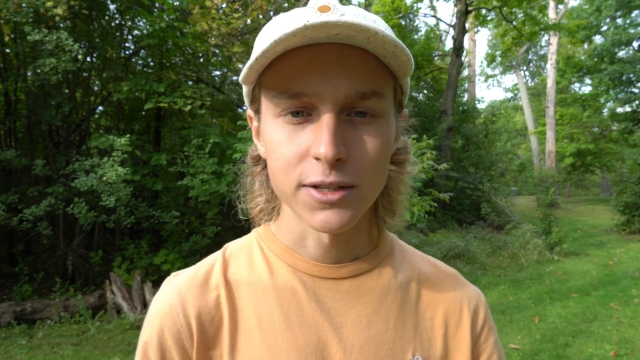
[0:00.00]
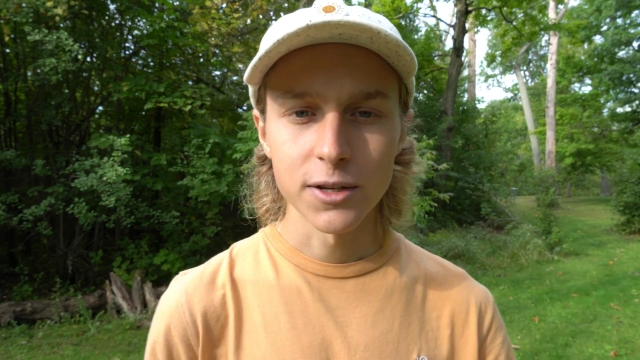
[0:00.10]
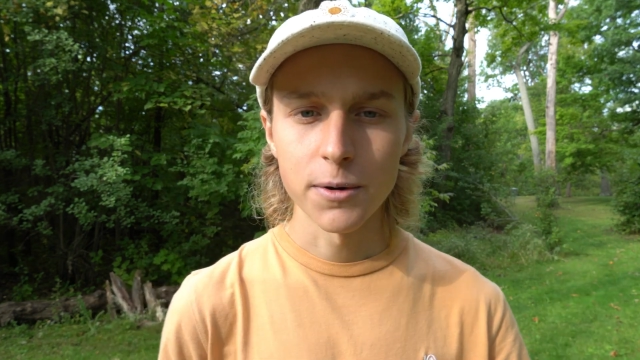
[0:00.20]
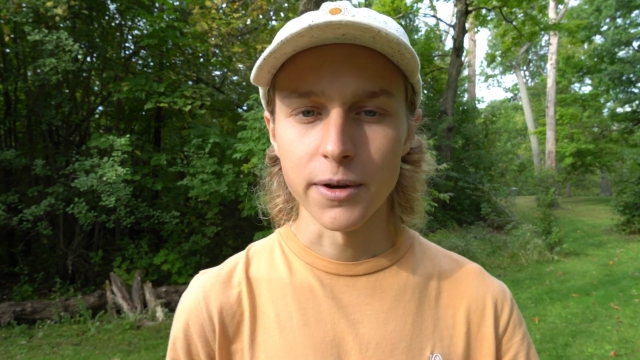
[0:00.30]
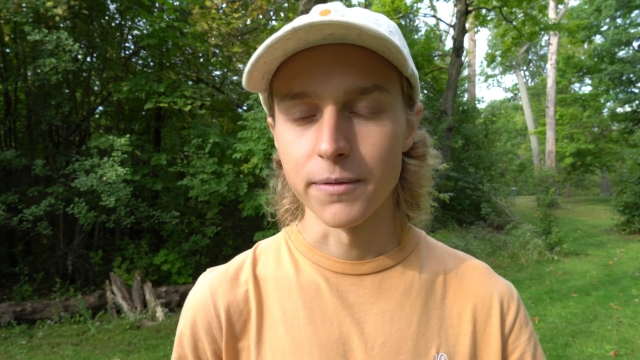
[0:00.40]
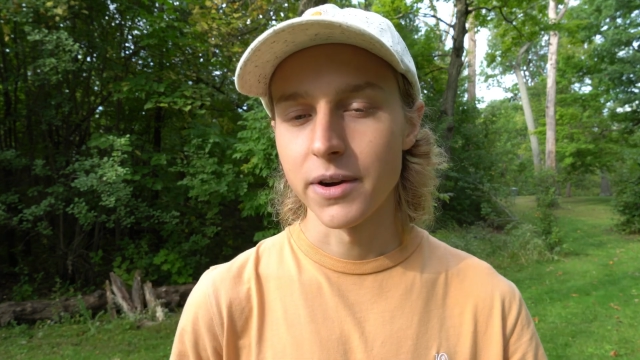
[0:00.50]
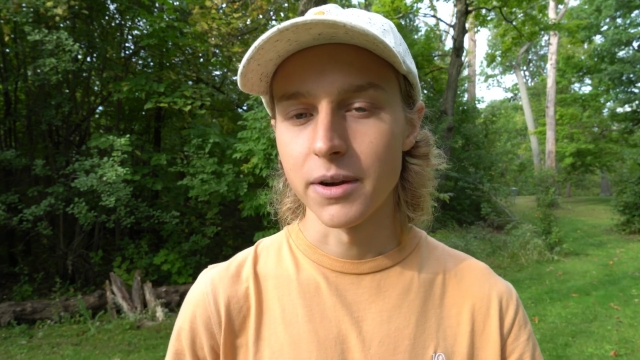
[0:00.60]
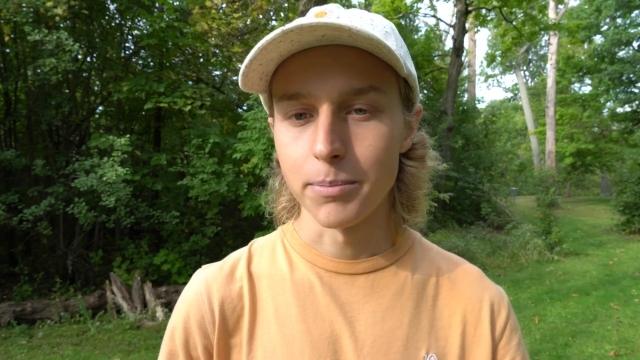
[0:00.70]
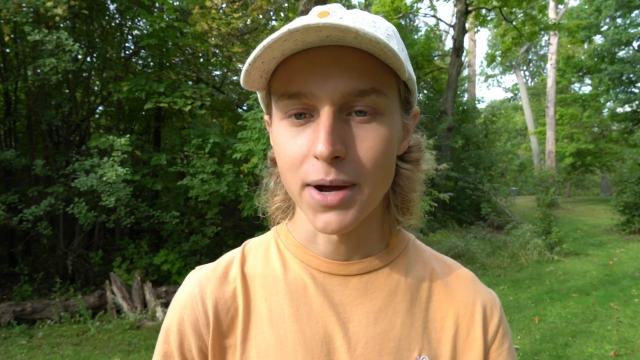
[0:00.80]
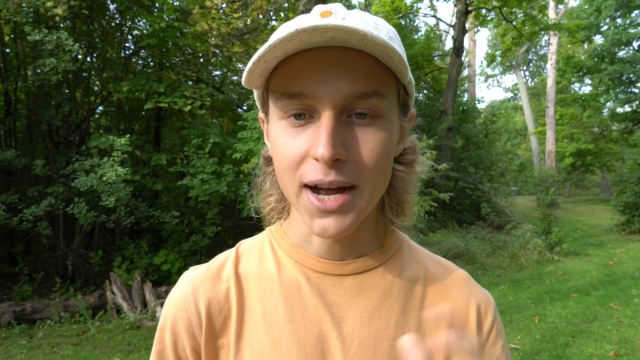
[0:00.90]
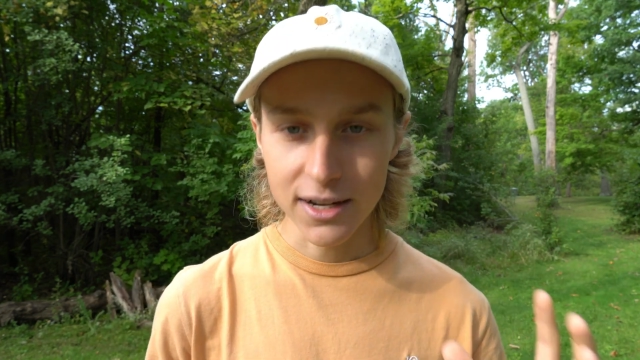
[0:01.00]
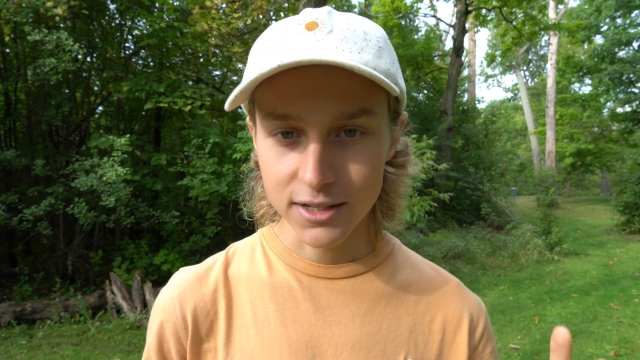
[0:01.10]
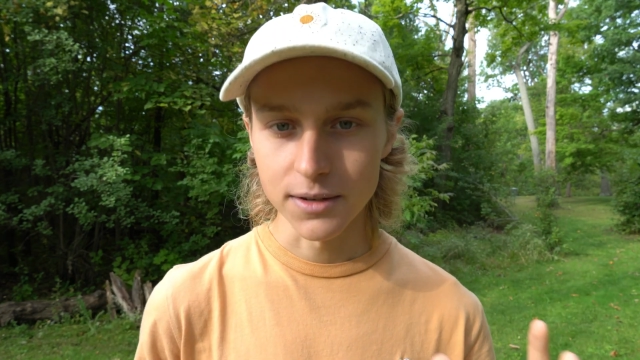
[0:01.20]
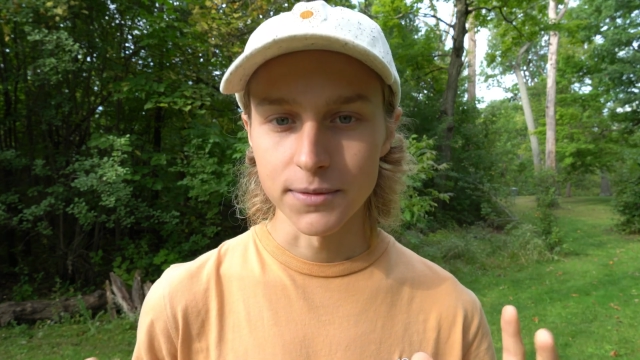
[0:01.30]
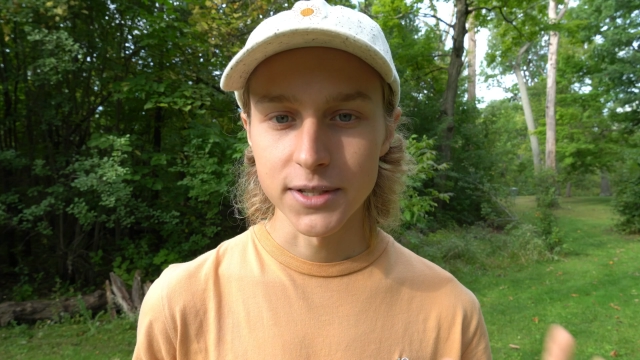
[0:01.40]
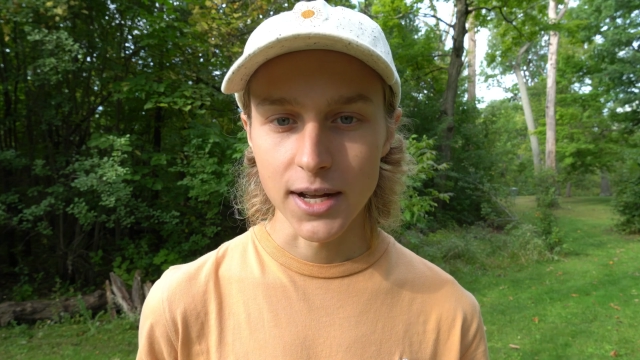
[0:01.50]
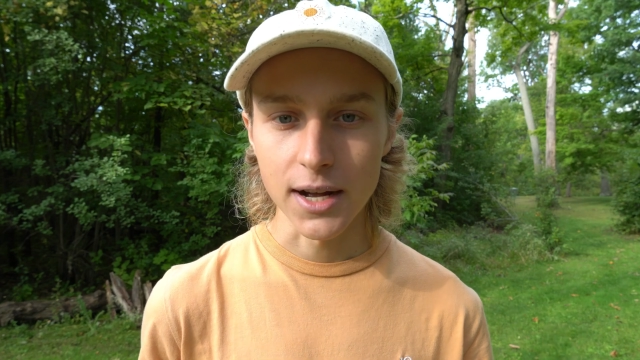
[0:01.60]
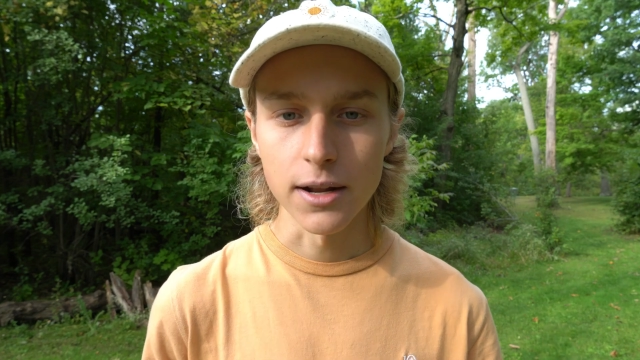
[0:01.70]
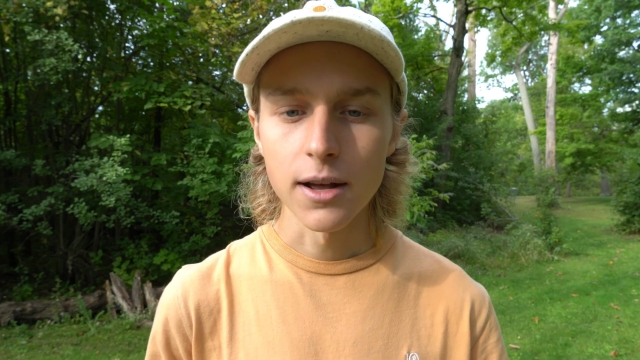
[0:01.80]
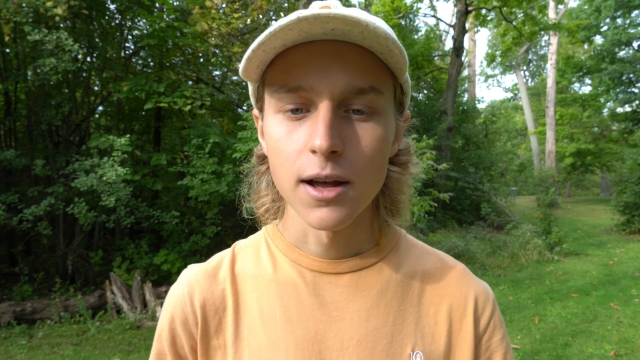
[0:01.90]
its own a very positive sign,